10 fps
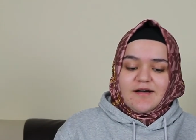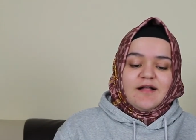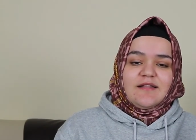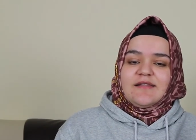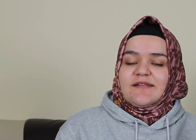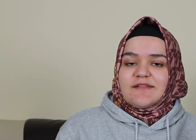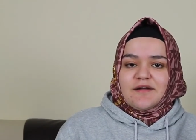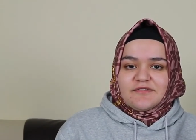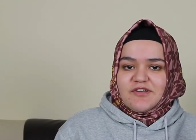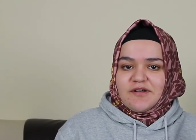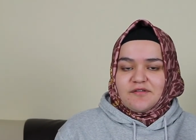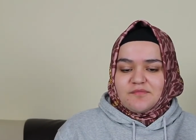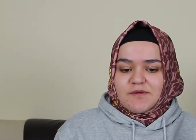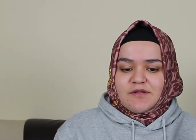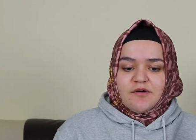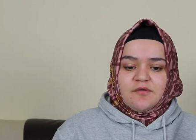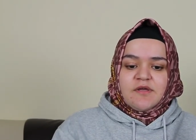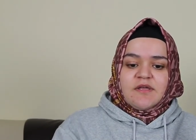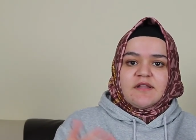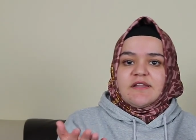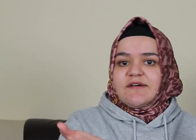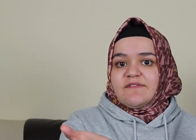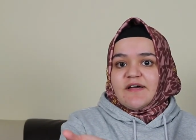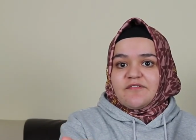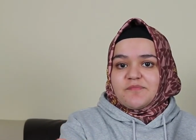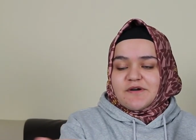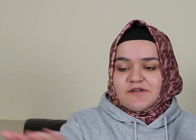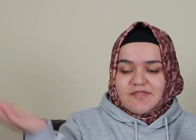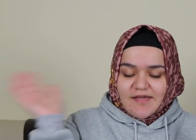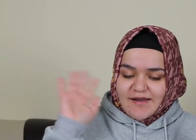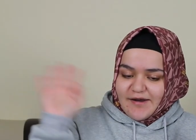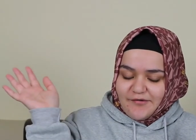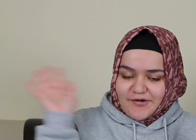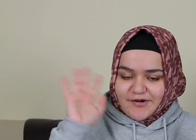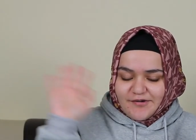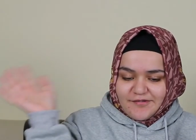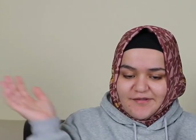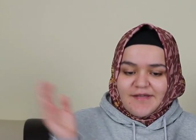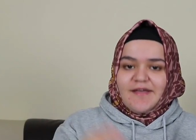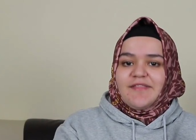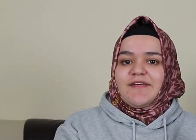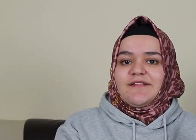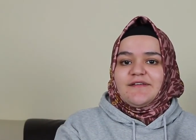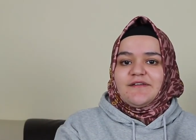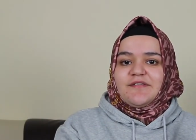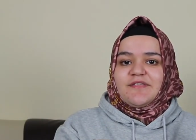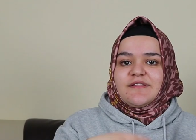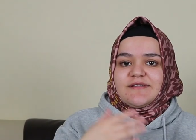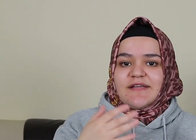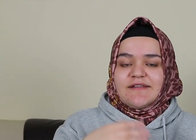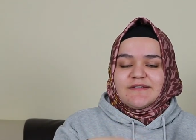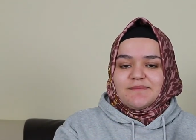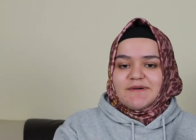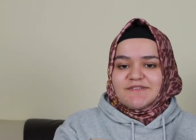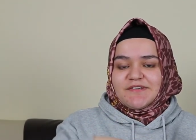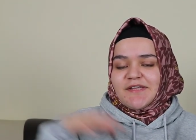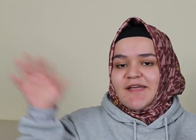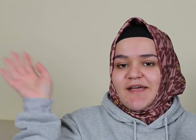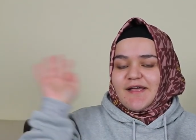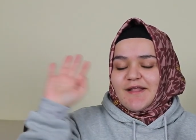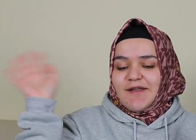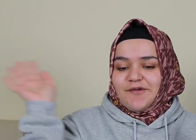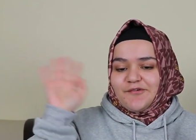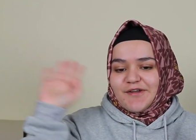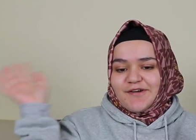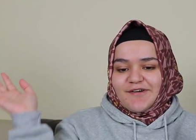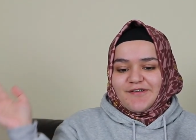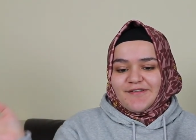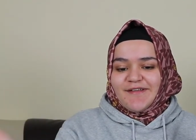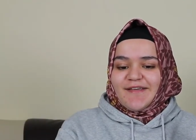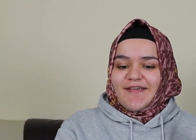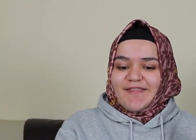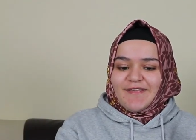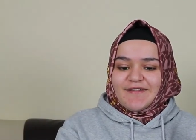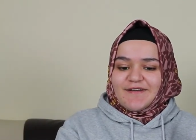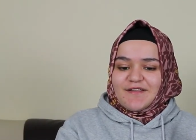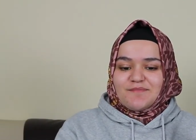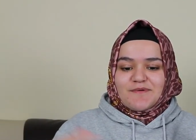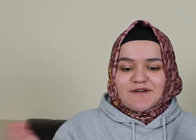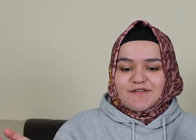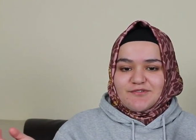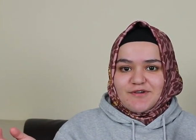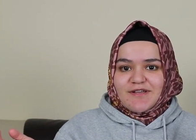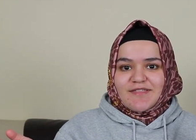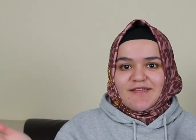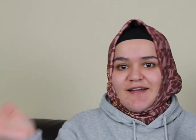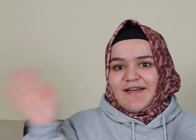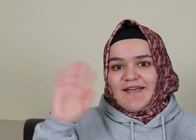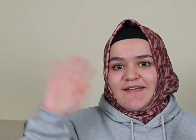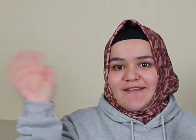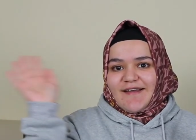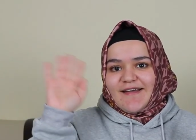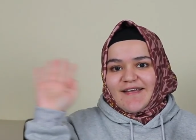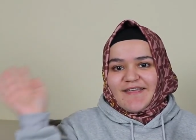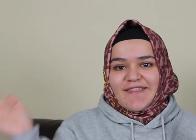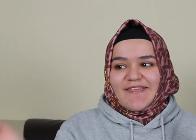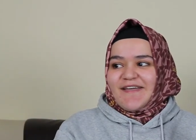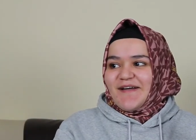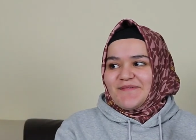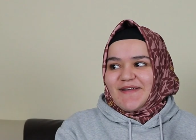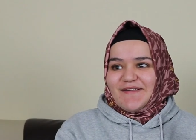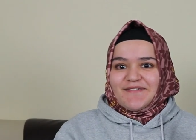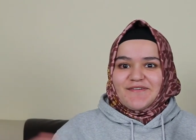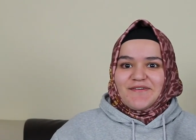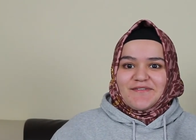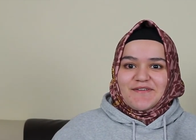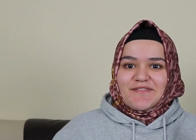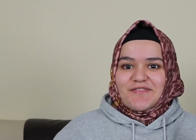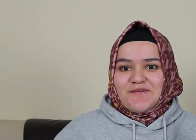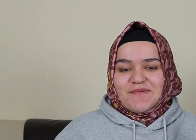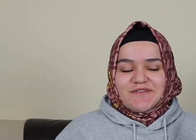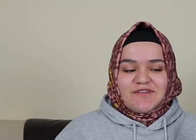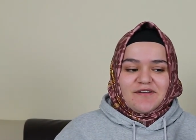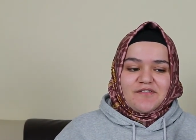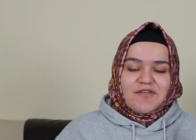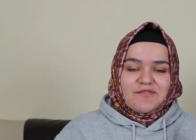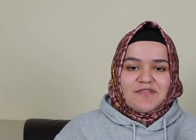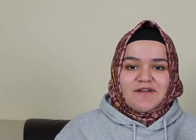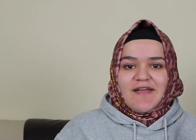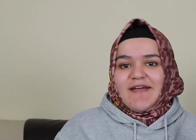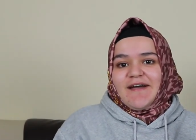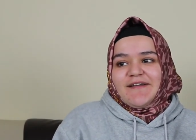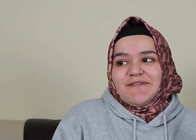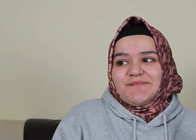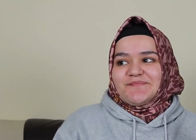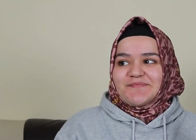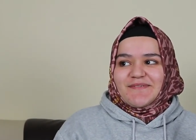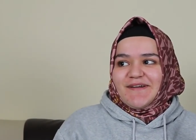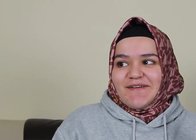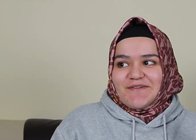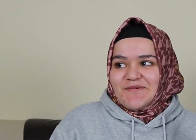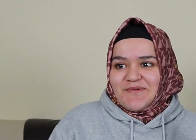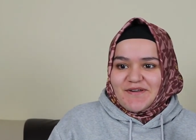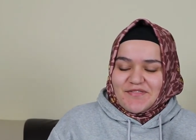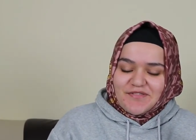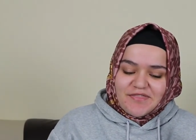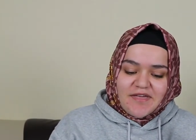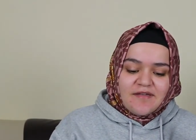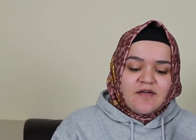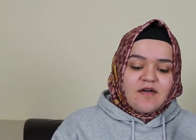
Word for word: I'll link their channels below. Live Laugh Birds, Hello Girl. And then there's Denny the Budgie, Hello Girl. And then there's Bird Tricks, Hey guys. I mean, I don't know. There's so many channels out there. Hi. I don't know what else to say.